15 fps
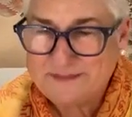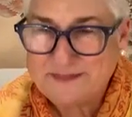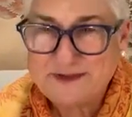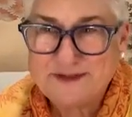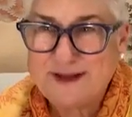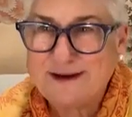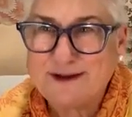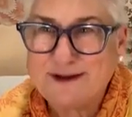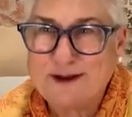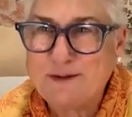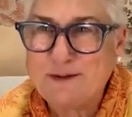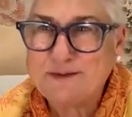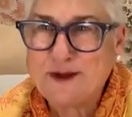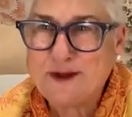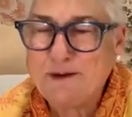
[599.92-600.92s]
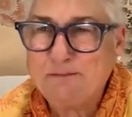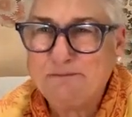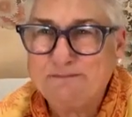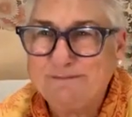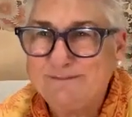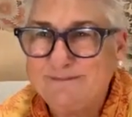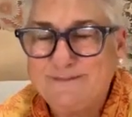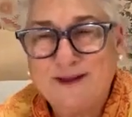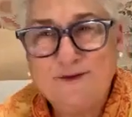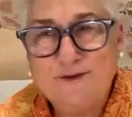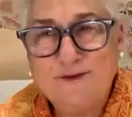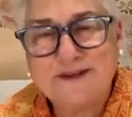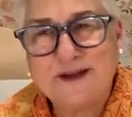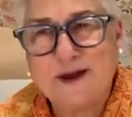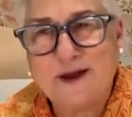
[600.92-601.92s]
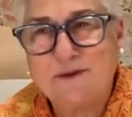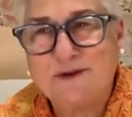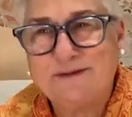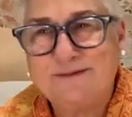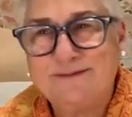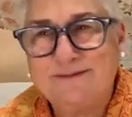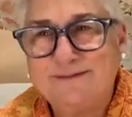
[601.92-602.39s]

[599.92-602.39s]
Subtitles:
Sun comes up, no disciple.